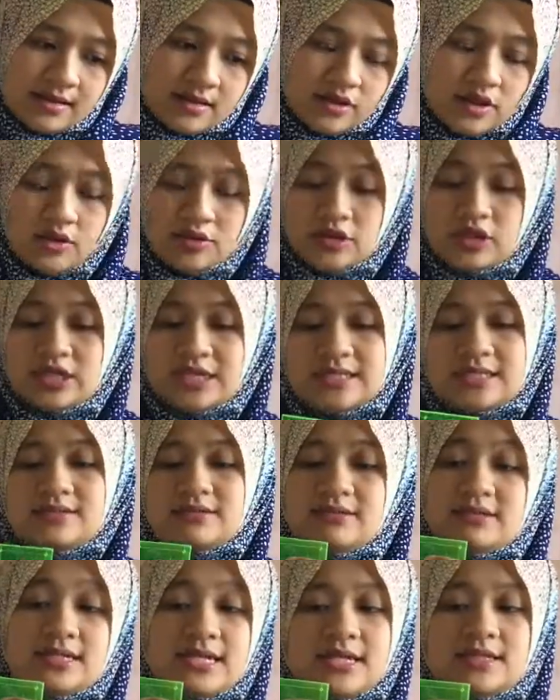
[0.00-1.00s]
no you need
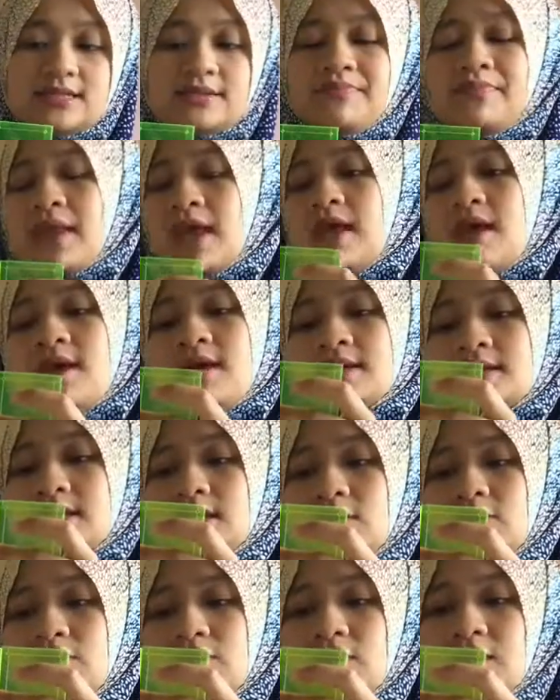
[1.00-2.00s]
six
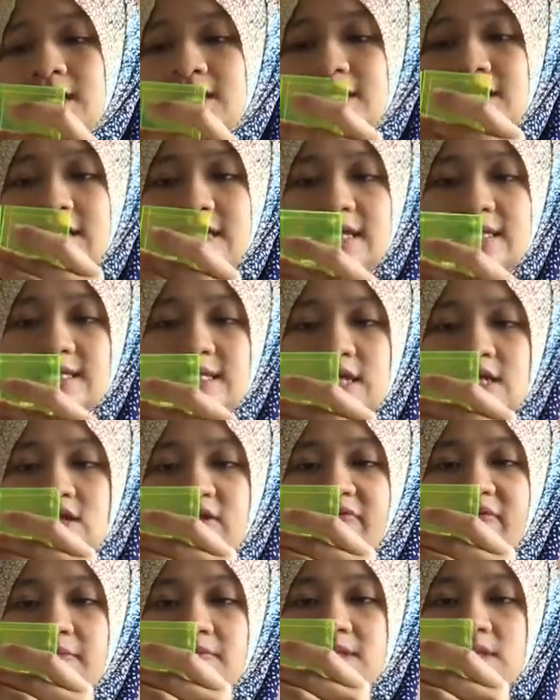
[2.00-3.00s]
so you actually need six
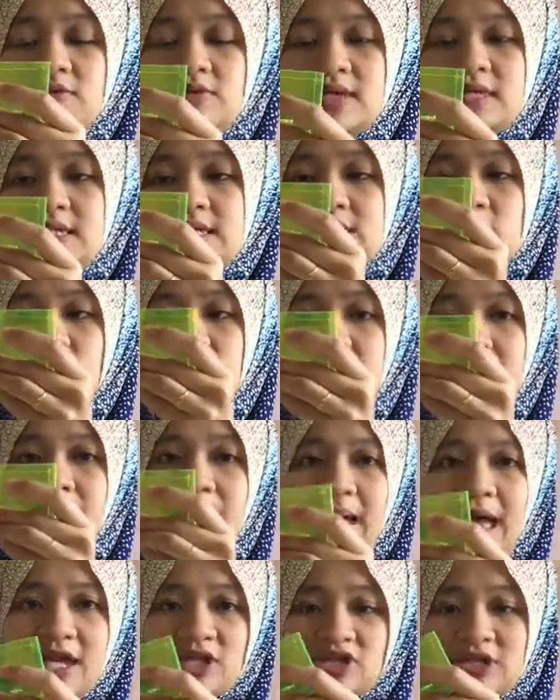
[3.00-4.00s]
of them so this is going to be
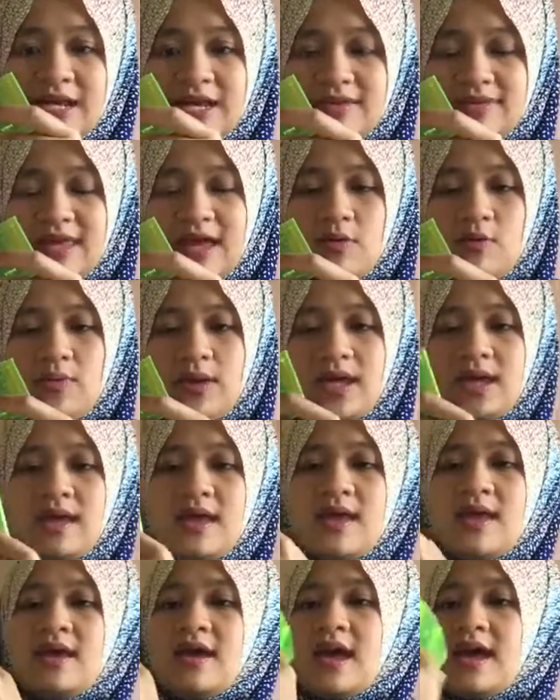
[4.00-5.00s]
patched like that way
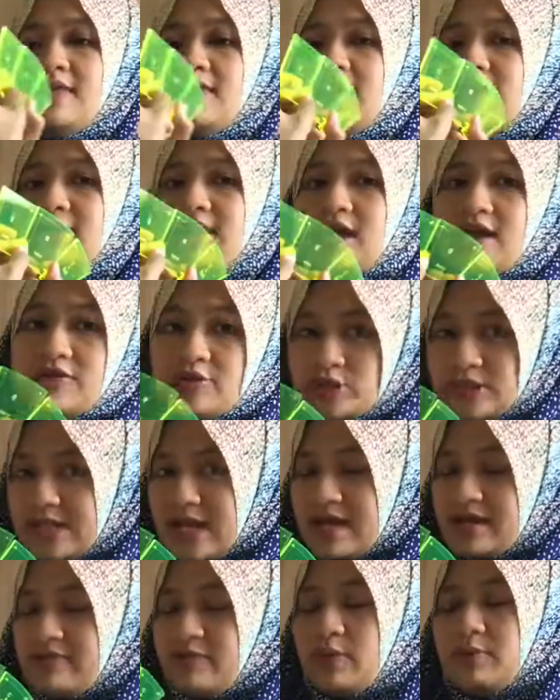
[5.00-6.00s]
and then the other
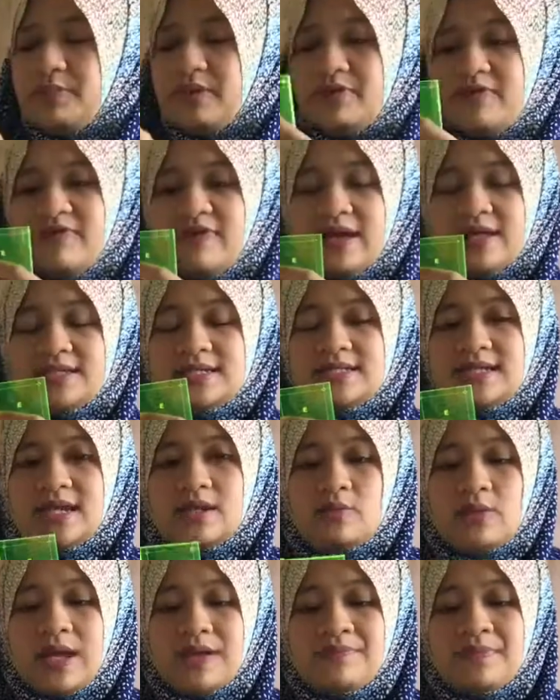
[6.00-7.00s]
side will be reflected
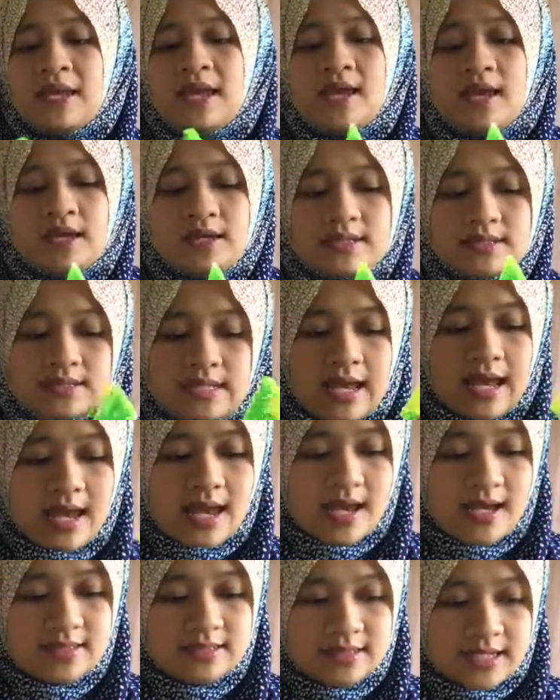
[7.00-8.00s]
that way
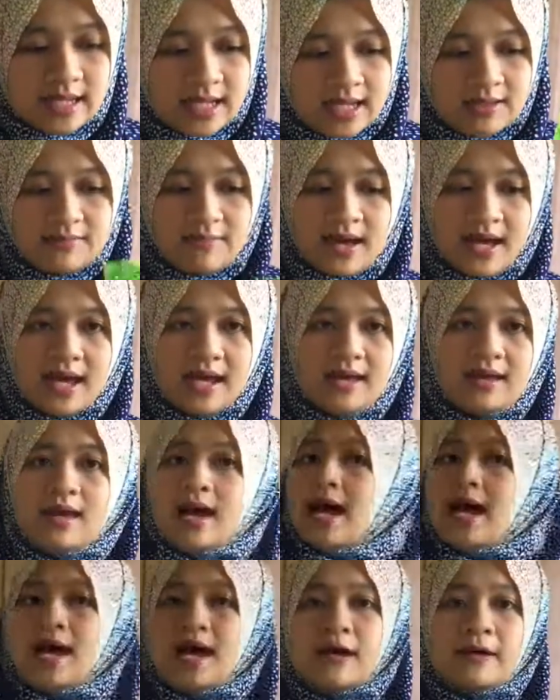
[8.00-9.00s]
and in my
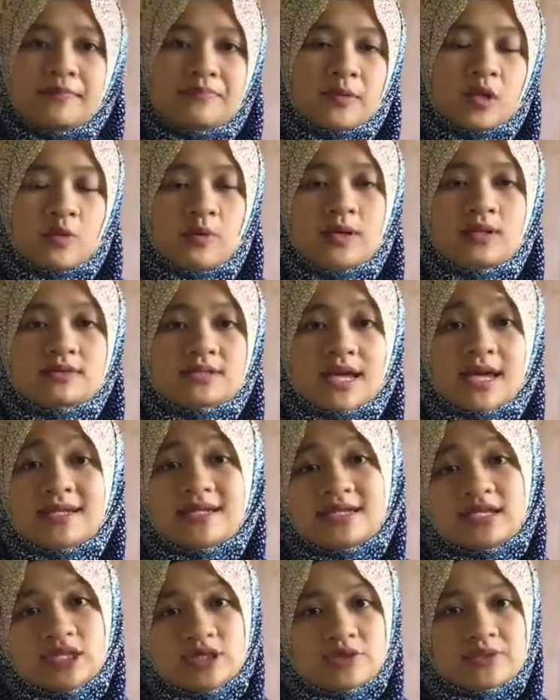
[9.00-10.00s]
um, quilt I
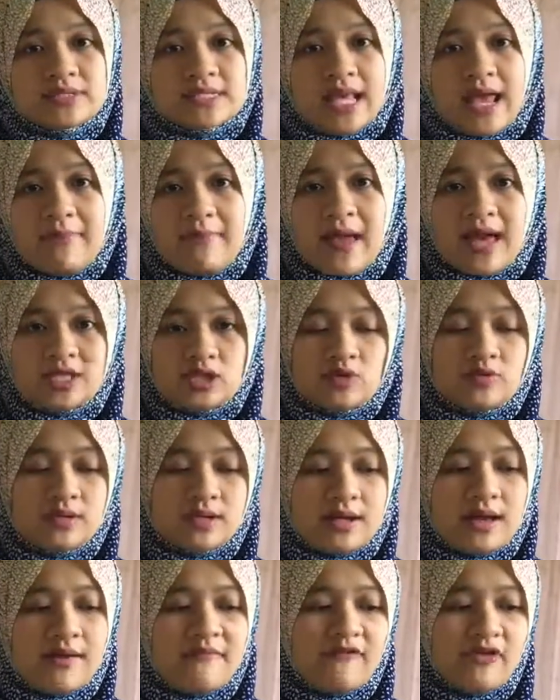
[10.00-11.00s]
did use a
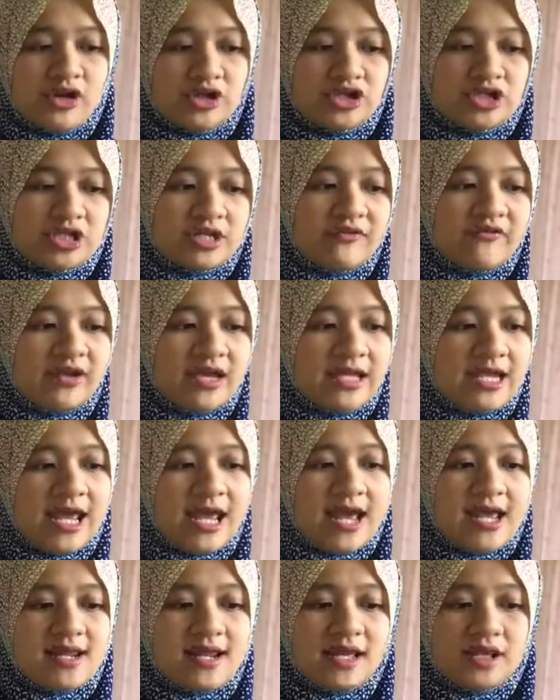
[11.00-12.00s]
patchwork version of it
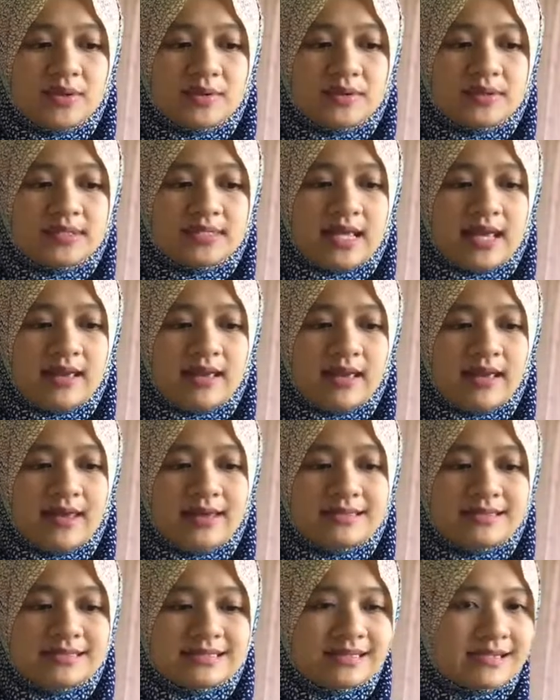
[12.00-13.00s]
and I used
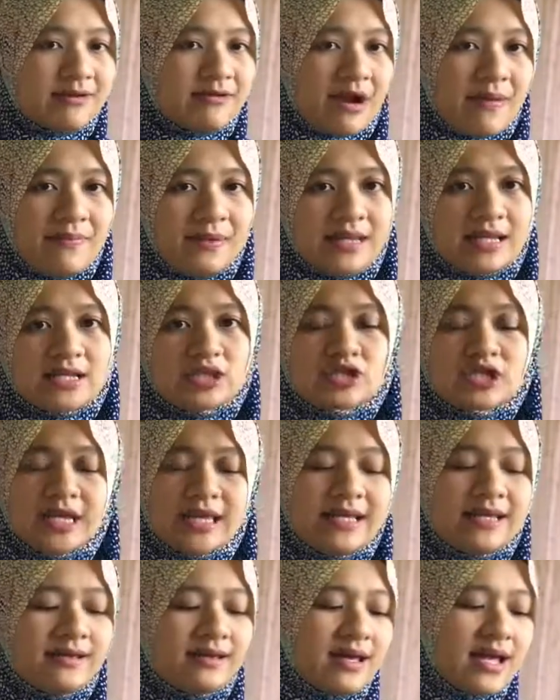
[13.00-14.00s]
a scrappy
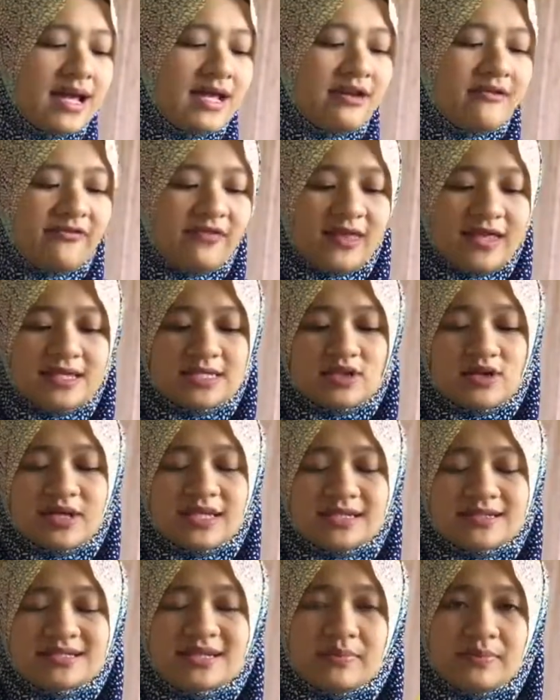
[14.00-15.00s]
looking kind of thing so
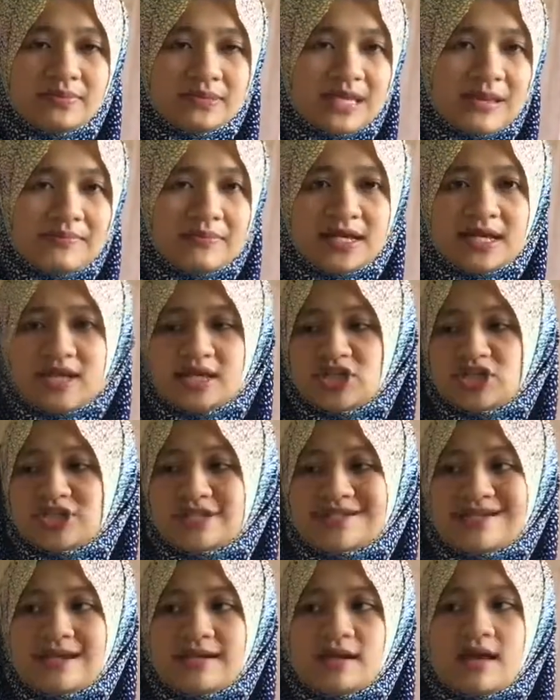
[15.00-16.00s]
I simply could
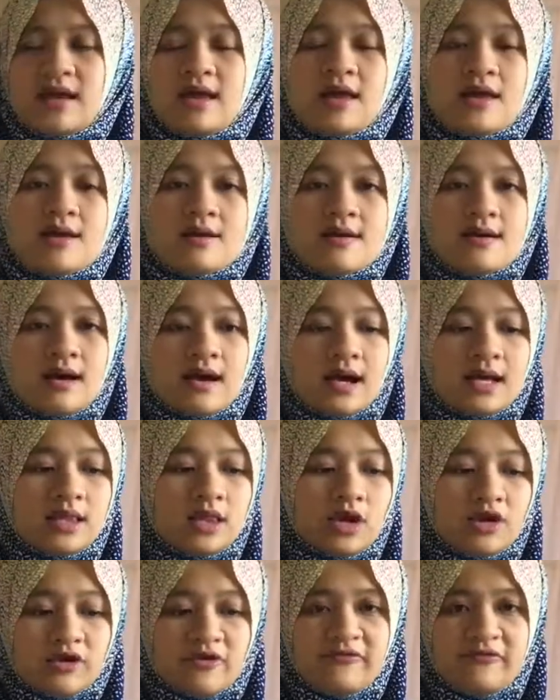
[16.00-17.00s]
just cut a
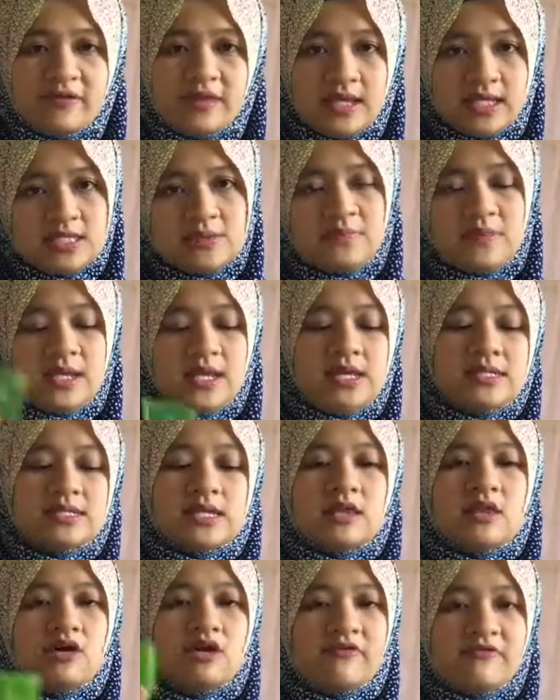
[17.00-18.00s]
lot of this piece
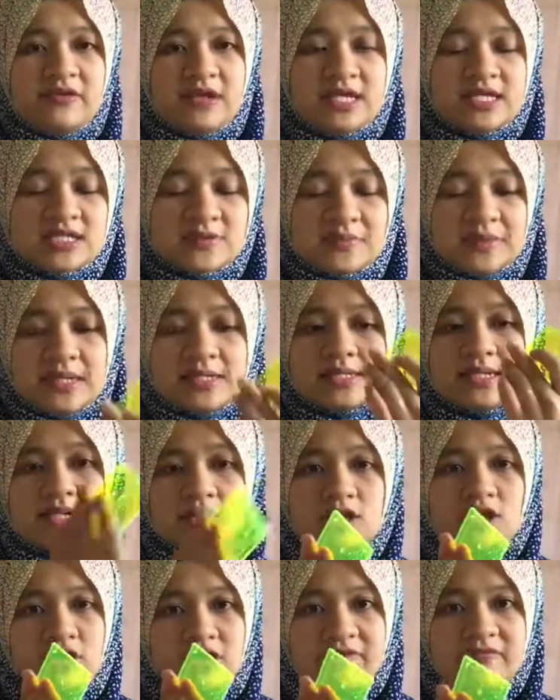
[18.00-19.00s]
a lot of this piece and
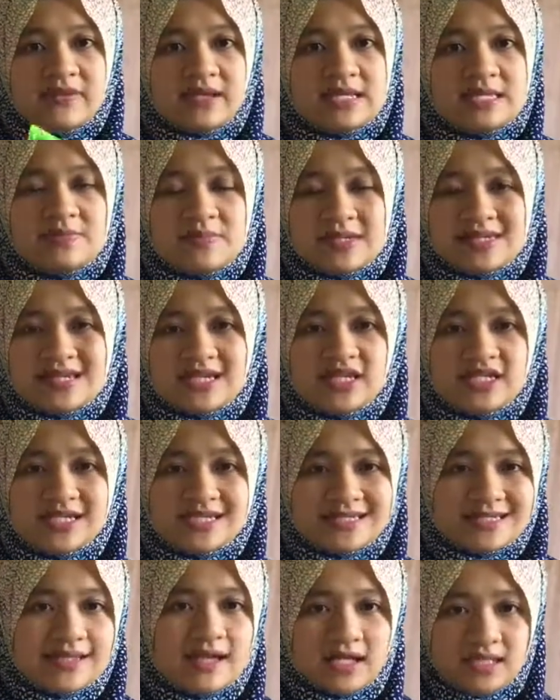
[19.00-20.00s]
a lot of this piece and
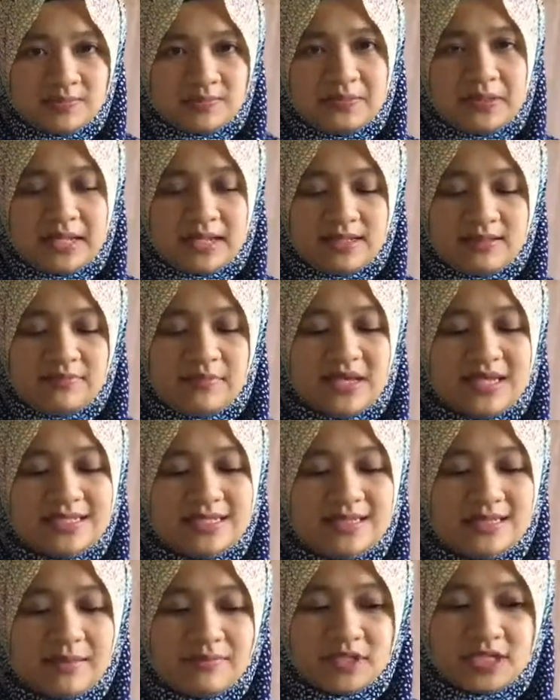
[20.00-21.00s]
just start
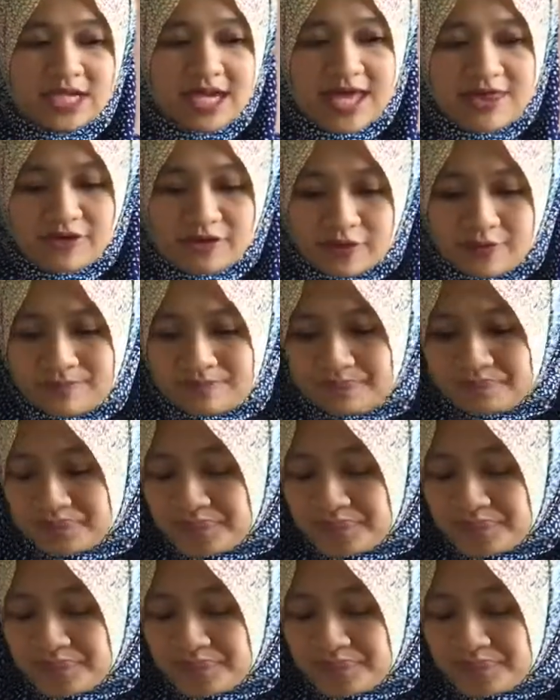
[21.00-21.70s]
piecing them together